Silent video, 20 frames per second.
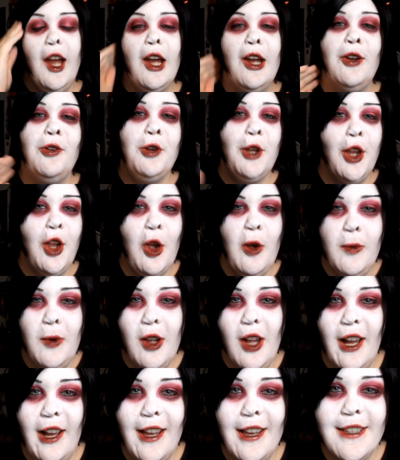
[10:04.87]
I really hope
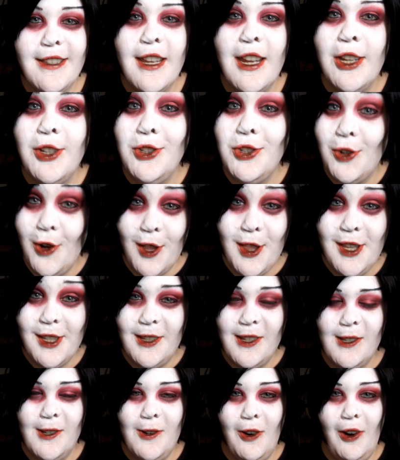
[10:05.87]
you guys enjoyed this
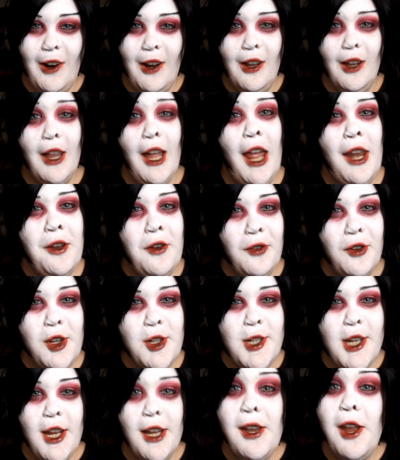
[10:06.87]
tutorial, and if
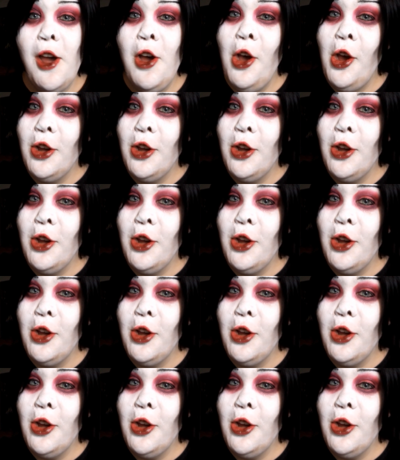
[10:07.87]
you did,